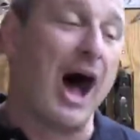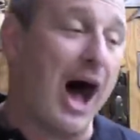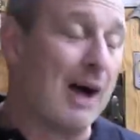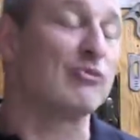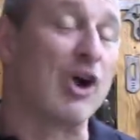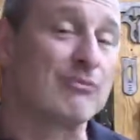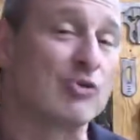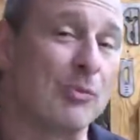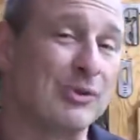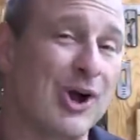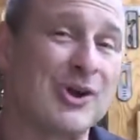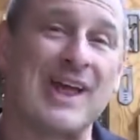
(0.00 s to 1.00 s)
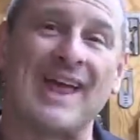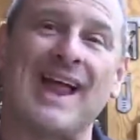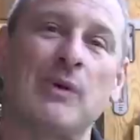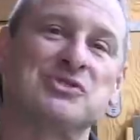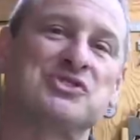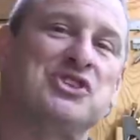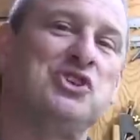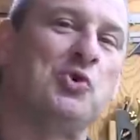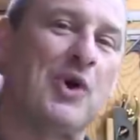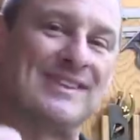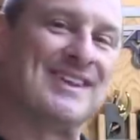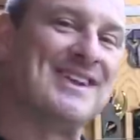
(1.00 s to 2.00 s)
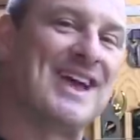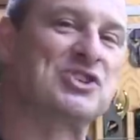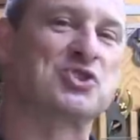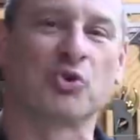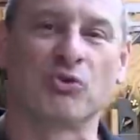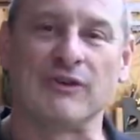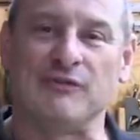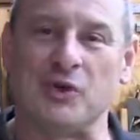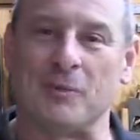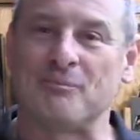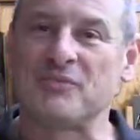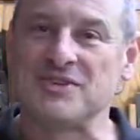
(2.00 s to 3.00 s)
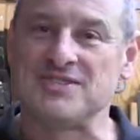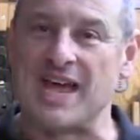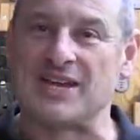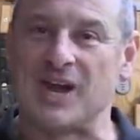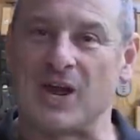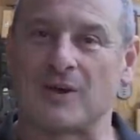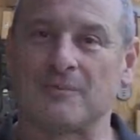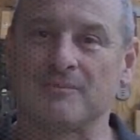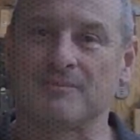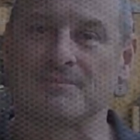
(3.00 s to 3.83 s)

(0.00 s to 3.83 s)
I'm Rob Robillard, and I will see you at the next tool review. Take care.